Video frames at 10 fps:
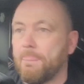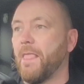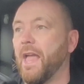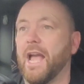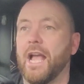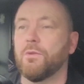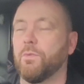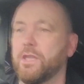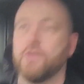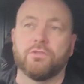and
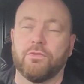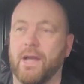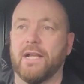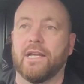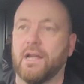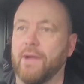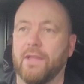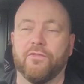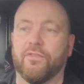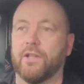we used to ride that
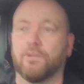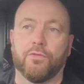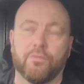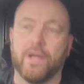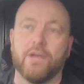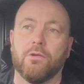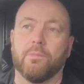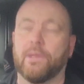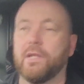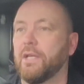around the field, 3 up,
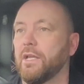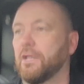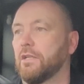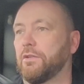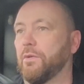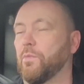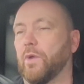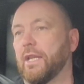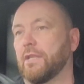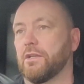doing
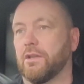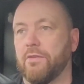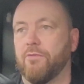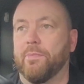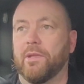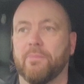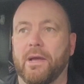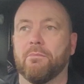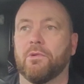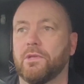wheelies on it, ripping the
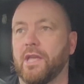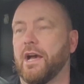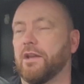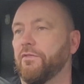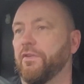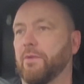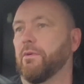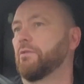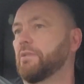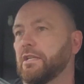back mudguard off.
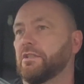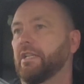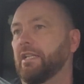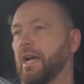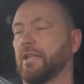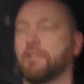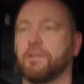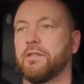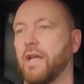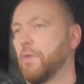Anyone who's had a C90
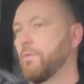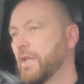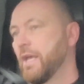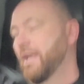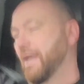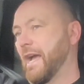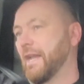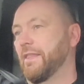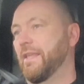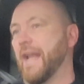will know.
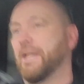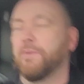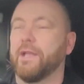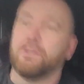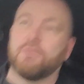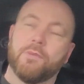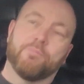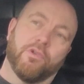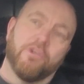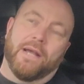And in the end, we ended up with
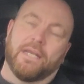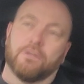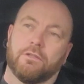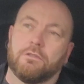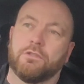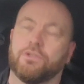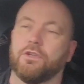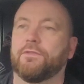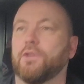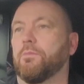broom handles
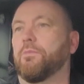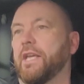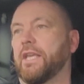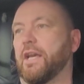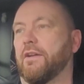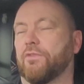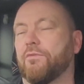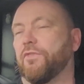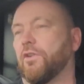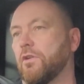shoved up the
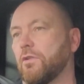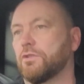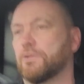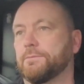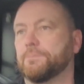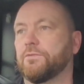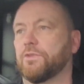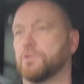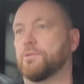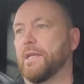front forks for
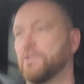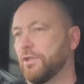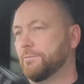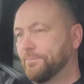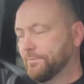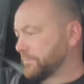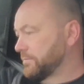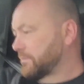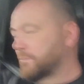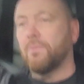suspension.
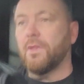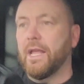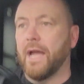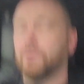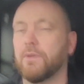Now,